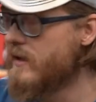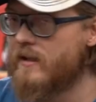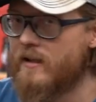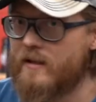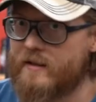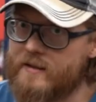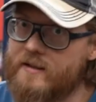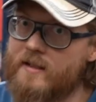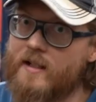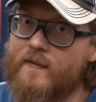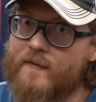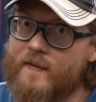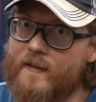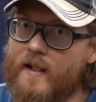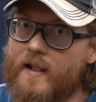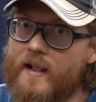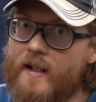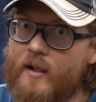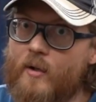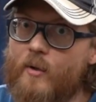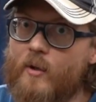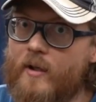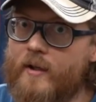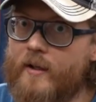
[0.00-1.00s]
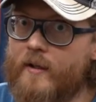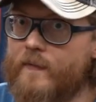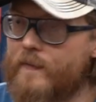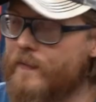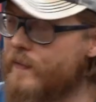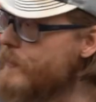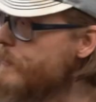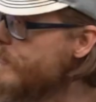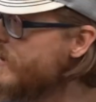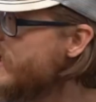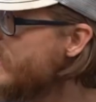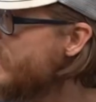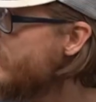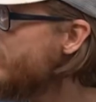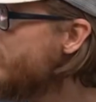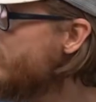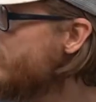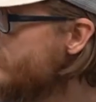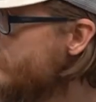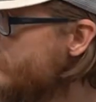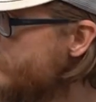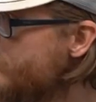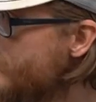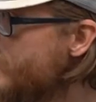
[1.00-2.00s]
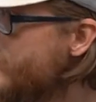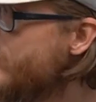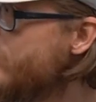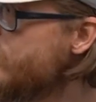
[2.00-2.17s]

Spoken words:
It's definitely low enough for me. May